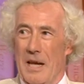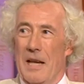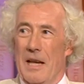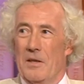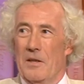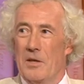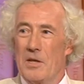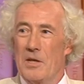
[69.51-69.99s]

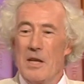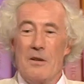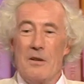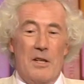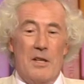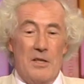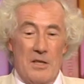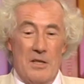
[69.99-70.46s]
and the
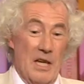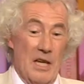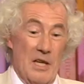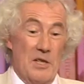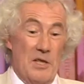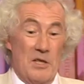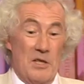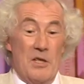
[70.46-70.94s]
secret
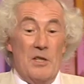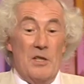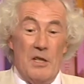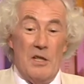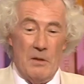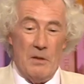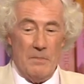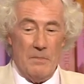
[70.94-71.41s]
is that
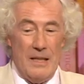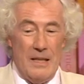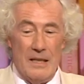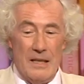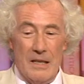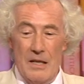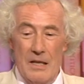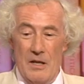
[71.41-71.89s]
it
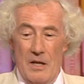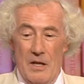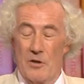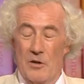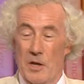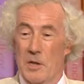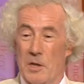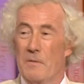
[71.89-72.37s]
completely
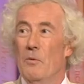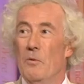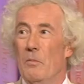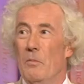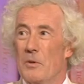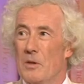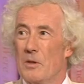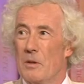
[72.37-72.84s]

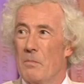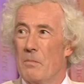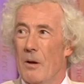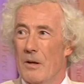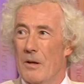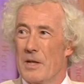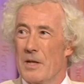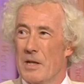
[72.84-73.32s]
transformed the
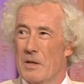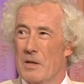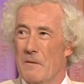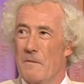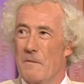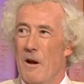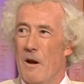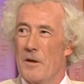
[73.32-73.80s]
politics
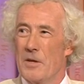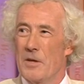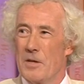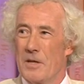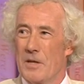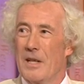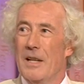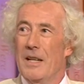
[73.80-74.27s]
of
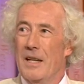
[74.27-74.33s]
France